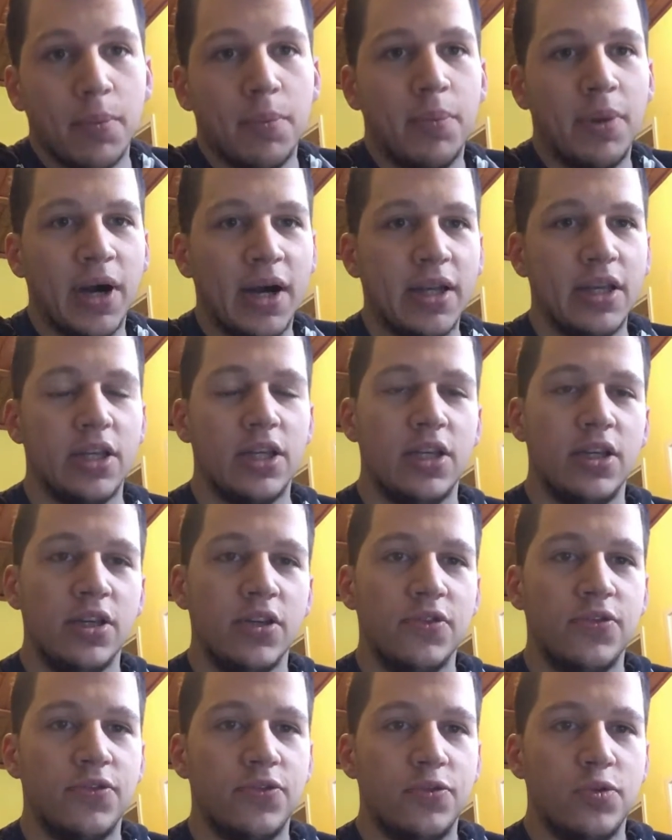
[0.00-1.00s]
But
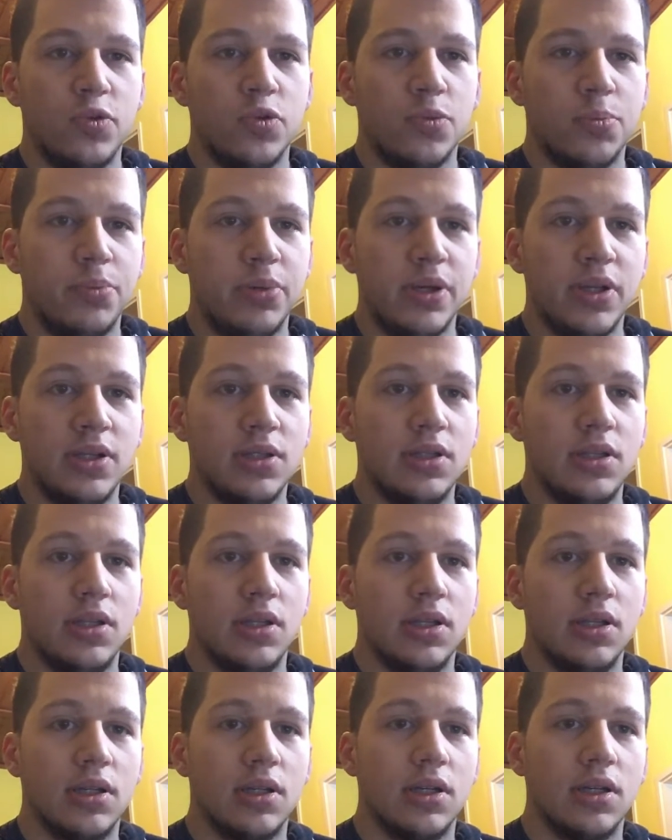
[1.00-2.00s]
if you build
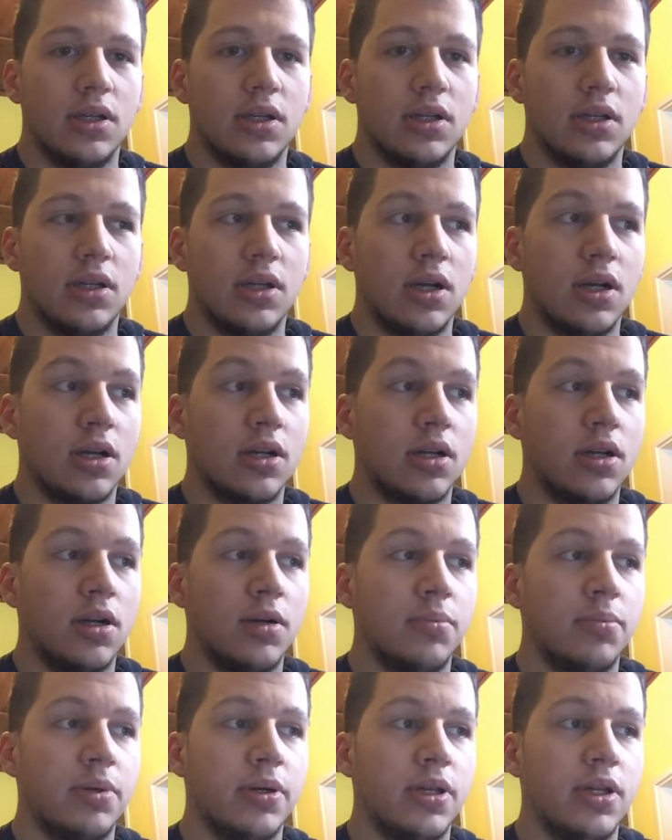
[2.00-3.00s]
a
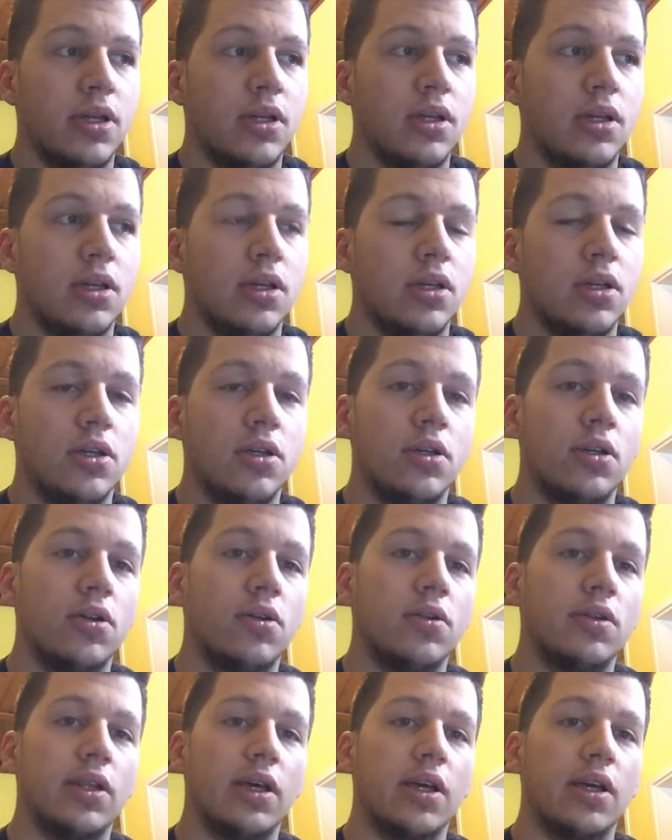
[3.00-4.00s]
company, you
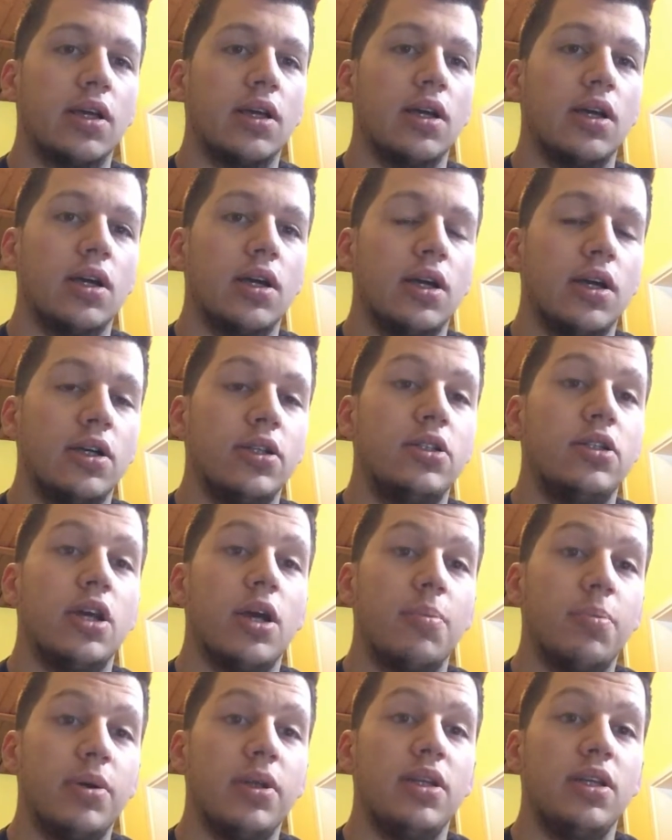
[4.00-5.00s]
know, like a
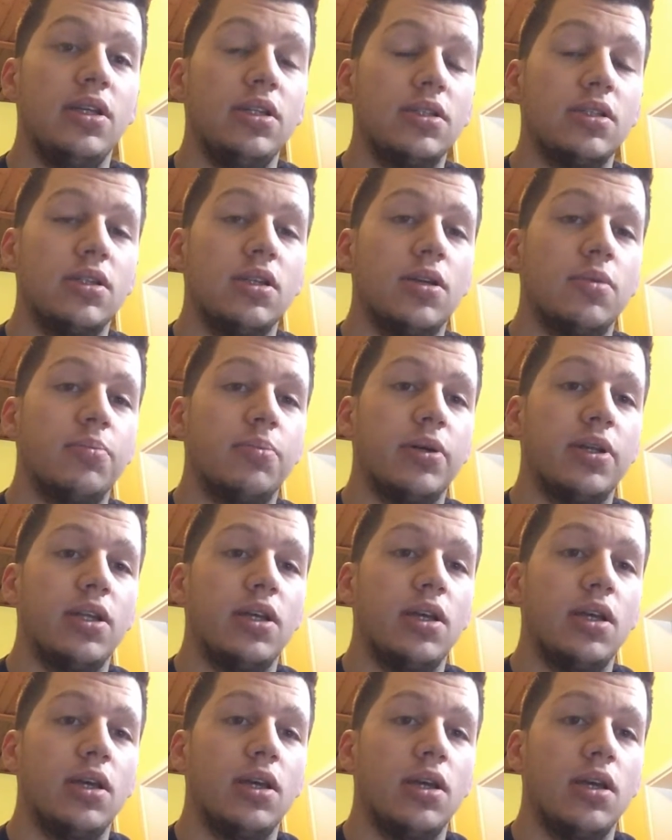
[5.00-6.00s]
Japanese
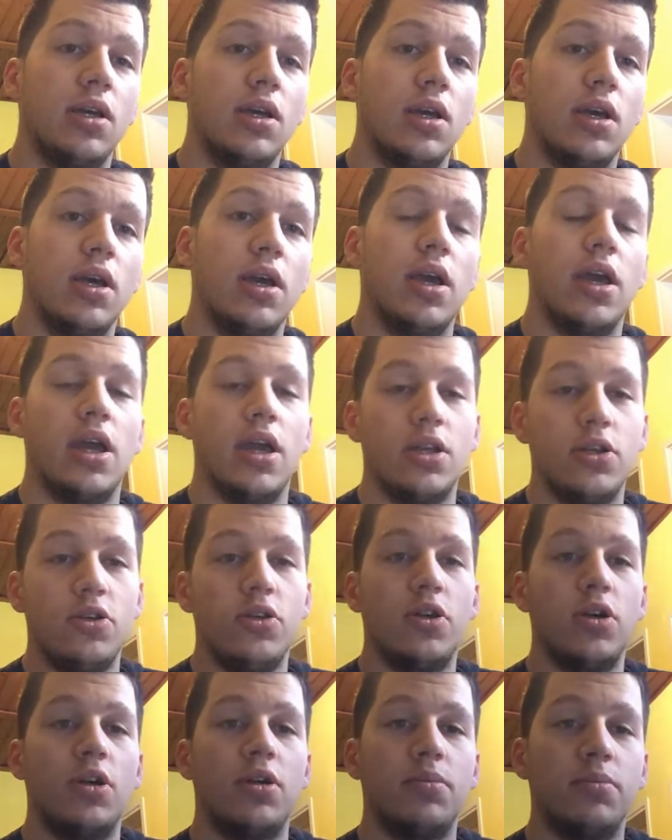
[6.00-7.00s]
company, and
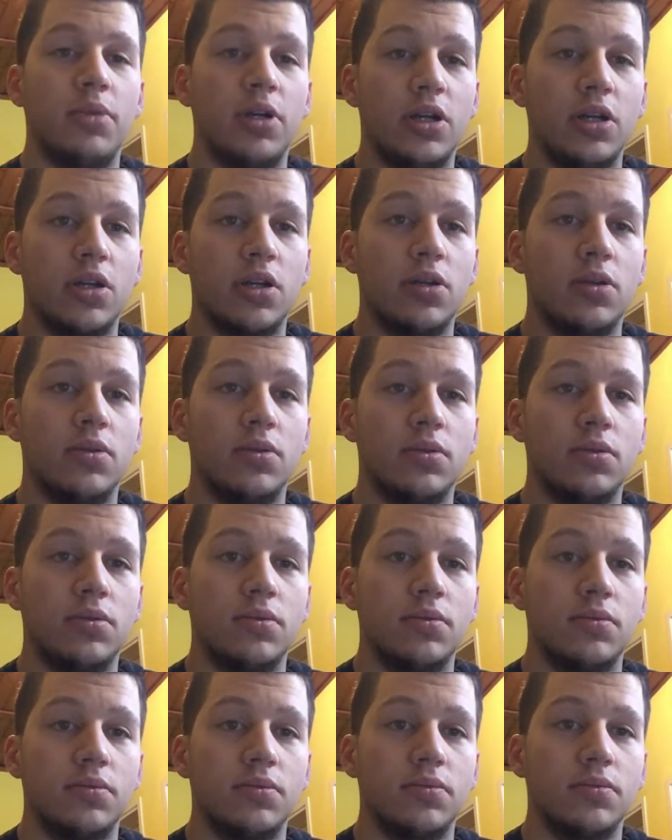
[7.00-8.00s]
you are an American
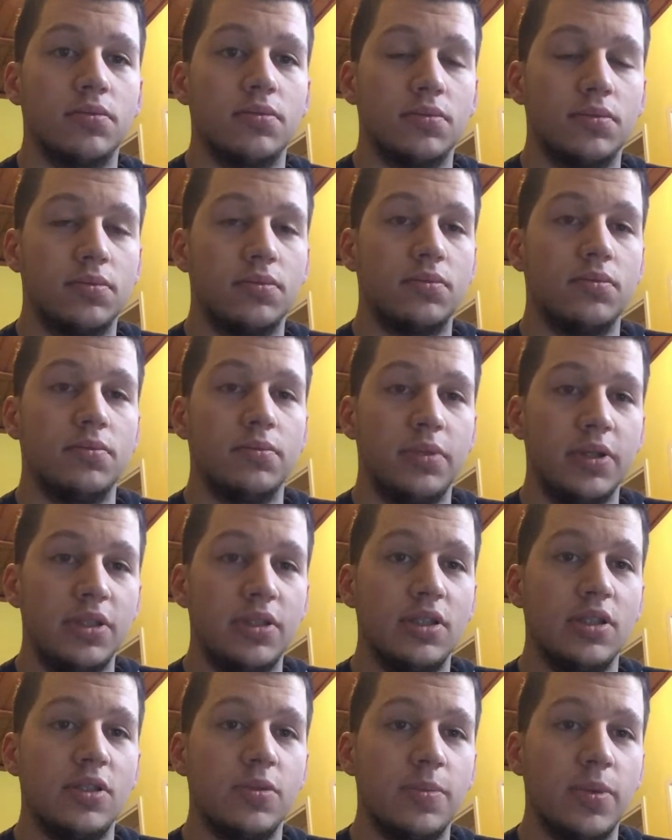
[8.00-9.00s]

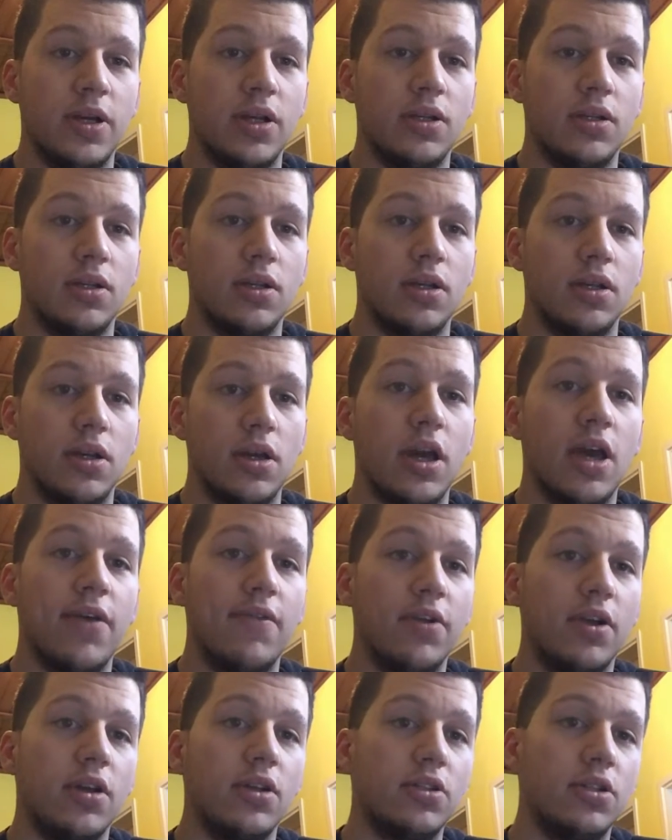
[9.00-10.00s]
businessman
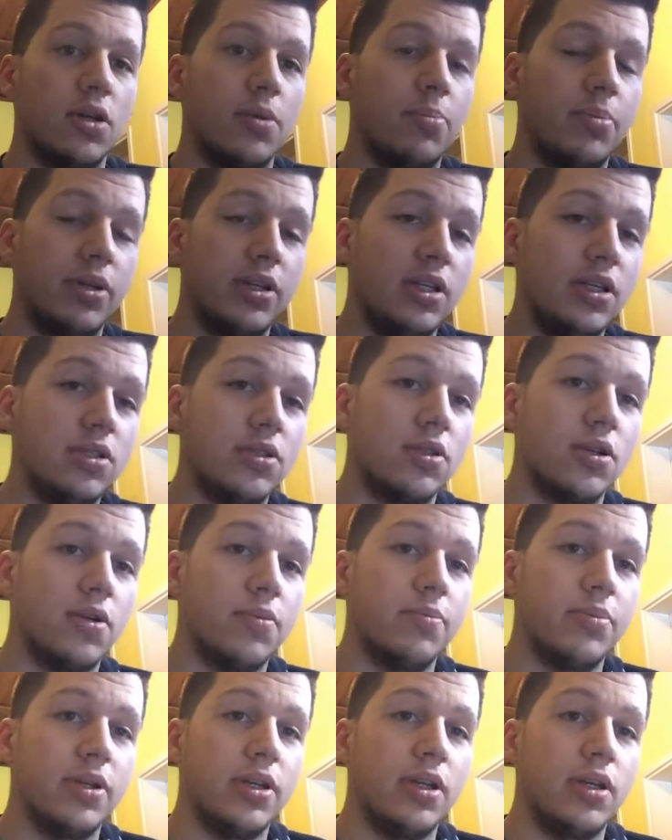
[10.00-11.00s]
having a Japanese
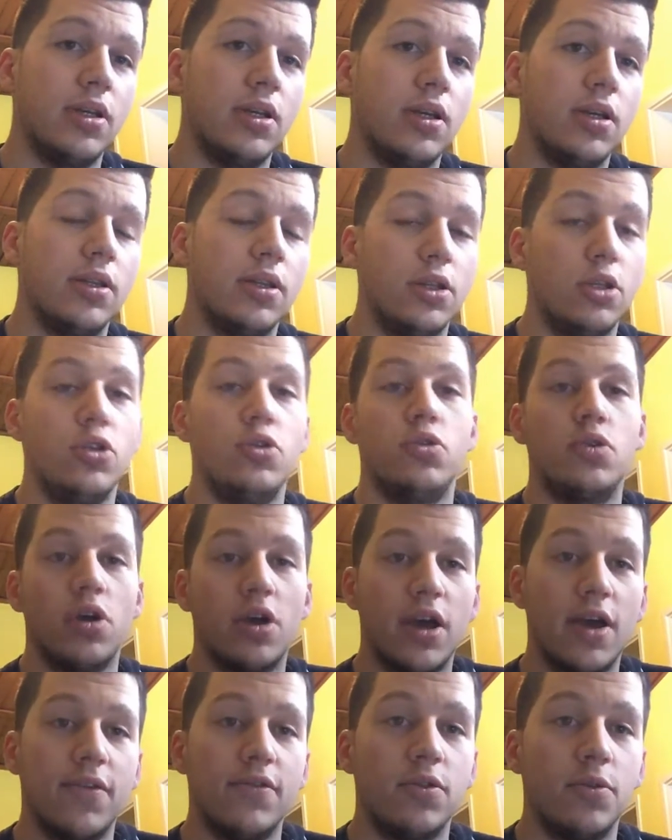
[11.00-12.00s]
company, then you don't
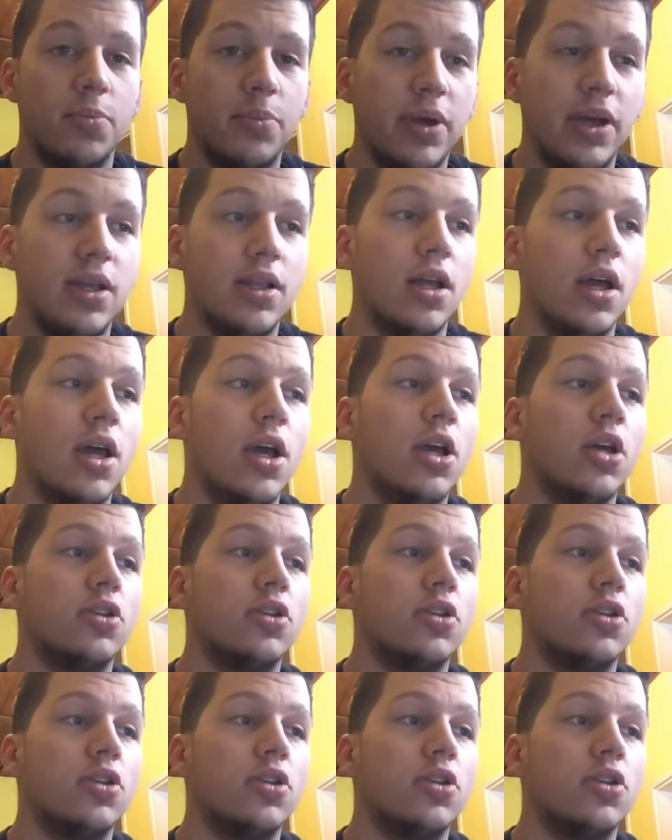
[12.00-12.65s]
have to pay it.